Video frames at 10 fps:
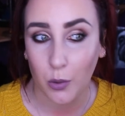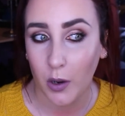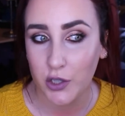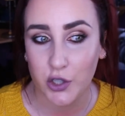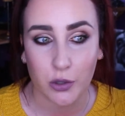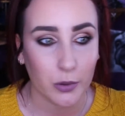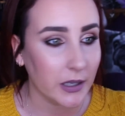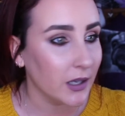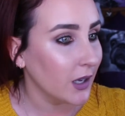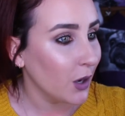quite
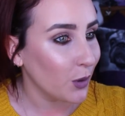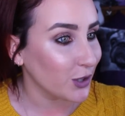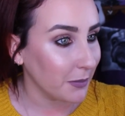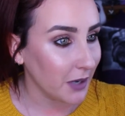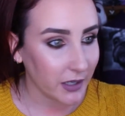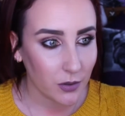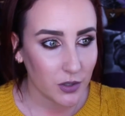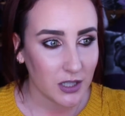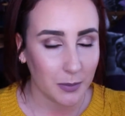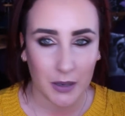dewy, which I'm not
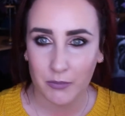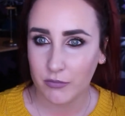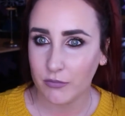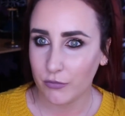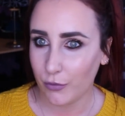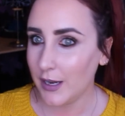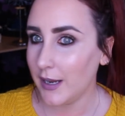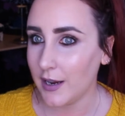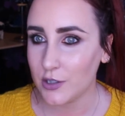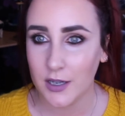used to, but I'm really
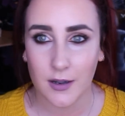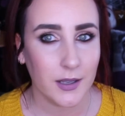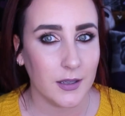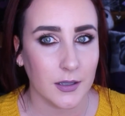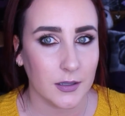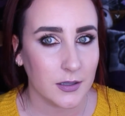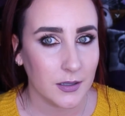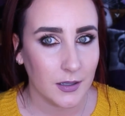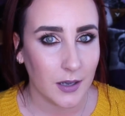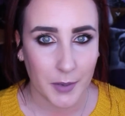actually liking it.
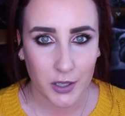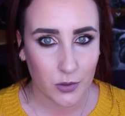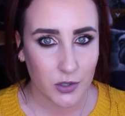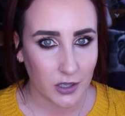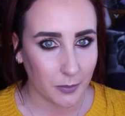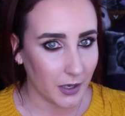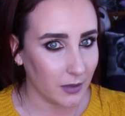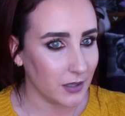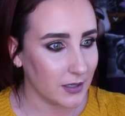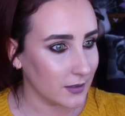I'm not used to it,
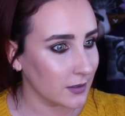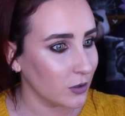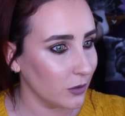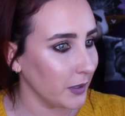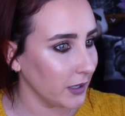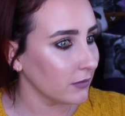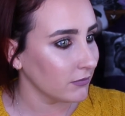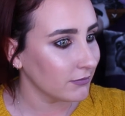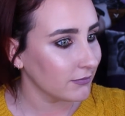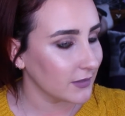but this could
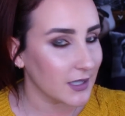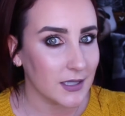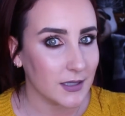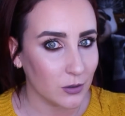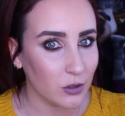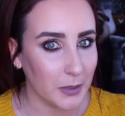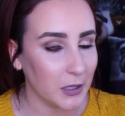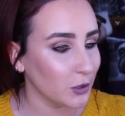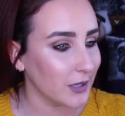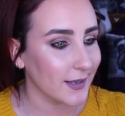mean
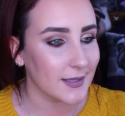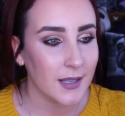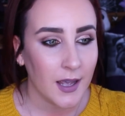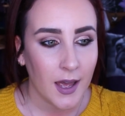good things.